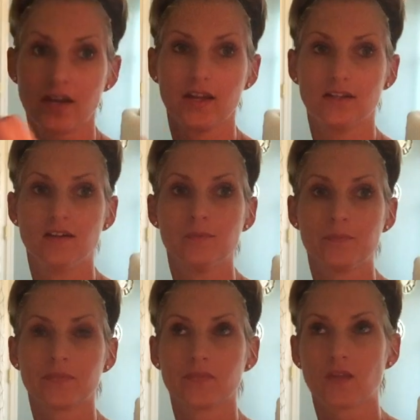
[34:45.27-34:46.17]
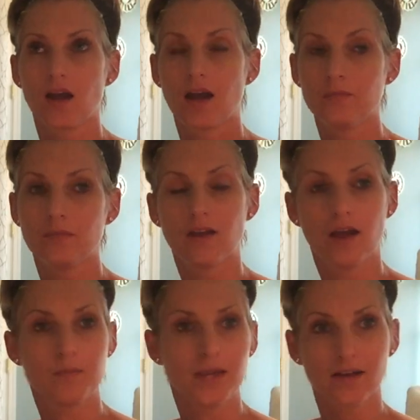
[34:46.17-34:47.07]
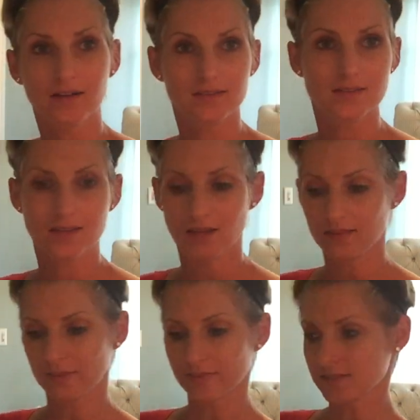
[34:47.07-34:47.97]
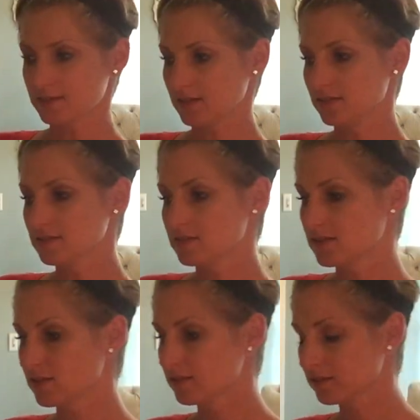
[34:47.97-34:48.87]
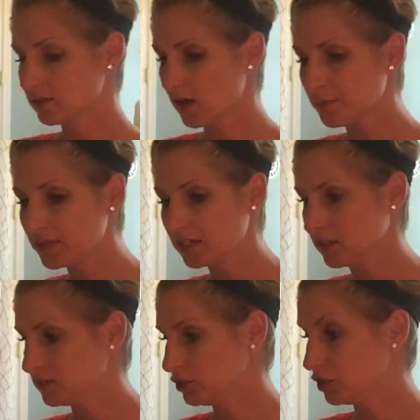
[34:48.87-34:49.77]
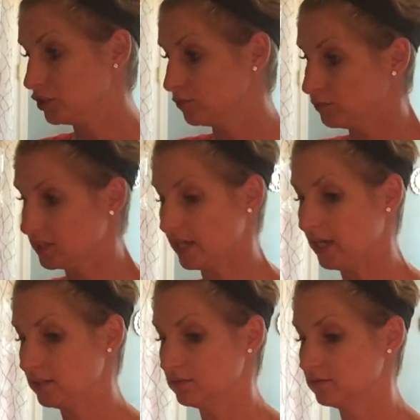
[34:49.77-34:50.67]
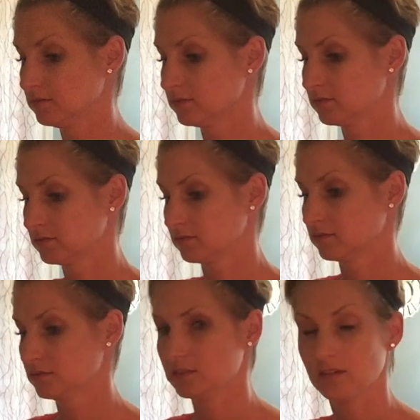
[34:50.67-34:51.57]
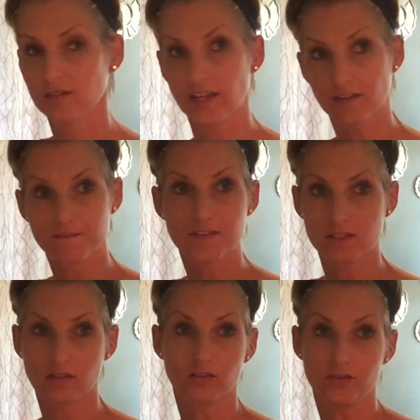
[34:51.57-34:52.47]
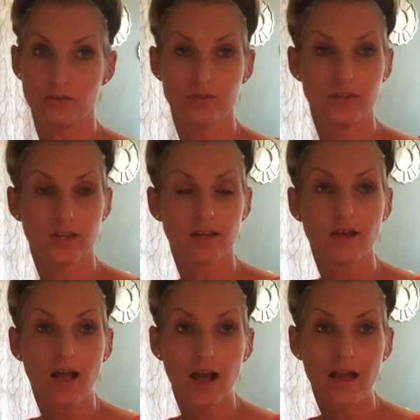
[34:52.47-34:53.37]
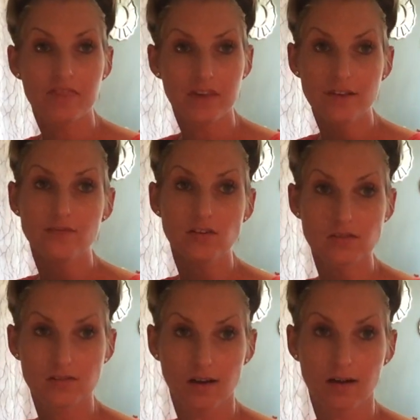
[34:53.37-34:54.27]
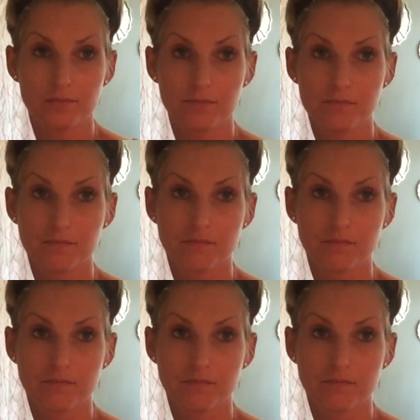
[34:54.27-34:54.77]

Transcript: and I'm not going to say that this is coming into union, like a physical union. I think for some,